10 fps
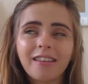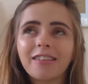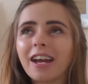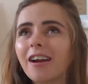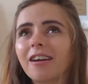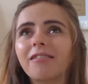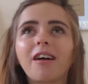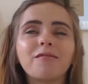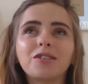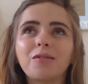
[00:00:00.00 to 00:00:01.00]
there and
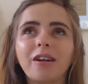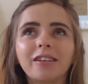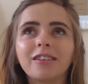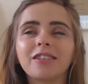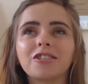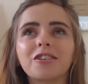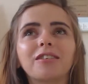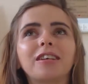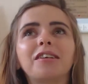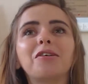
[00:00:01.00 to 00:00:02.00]
loved you
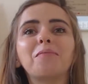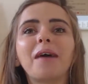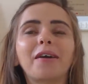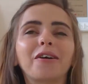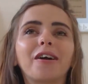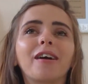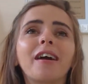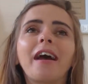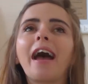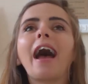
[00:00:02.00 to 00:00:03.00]
unconditionally, no matter
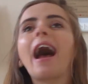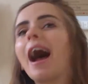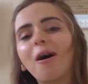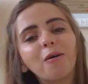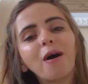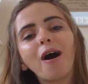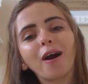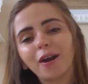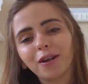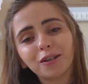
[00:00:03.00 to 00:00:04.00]
how
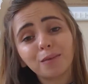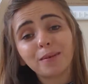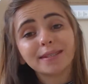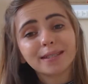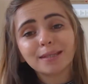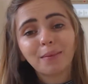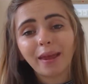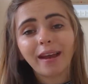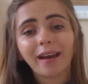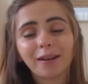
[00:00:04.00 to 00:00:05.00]
hard your business
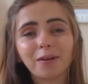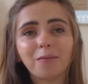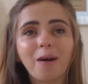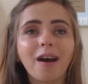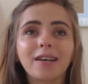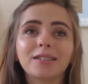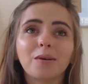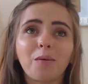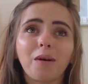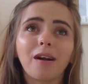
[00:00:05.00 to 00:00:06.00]
plan was
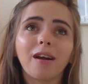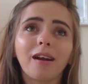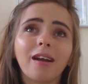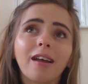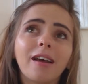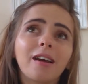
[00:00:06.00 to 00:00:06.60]
or